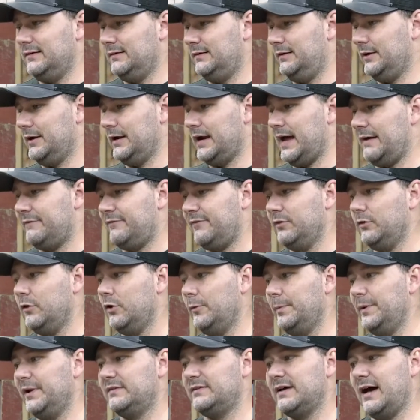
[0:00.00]
you're gonna have a
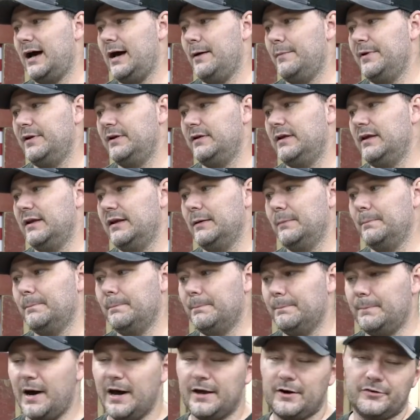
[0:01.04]
little bit of time in getting a
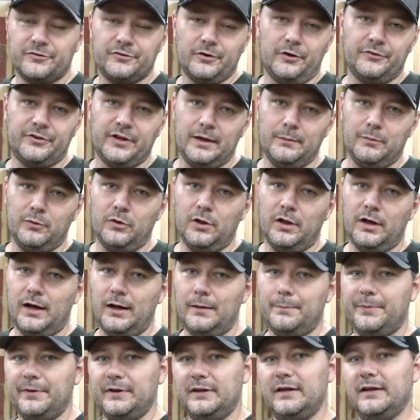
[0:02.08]
miter saw table
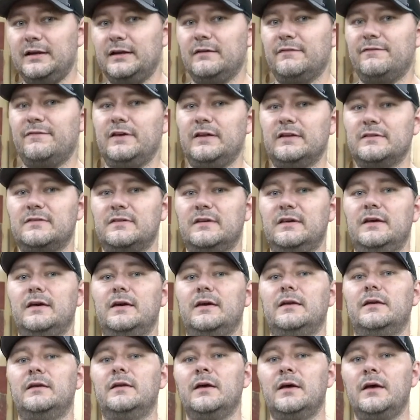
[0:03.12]
up and getting a fence
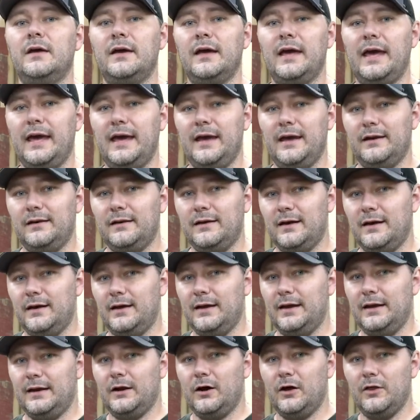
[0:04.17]
in
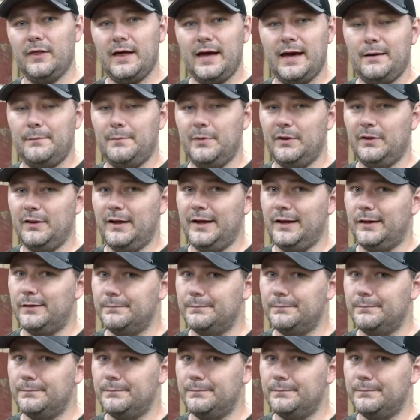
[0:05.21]
and all that, but like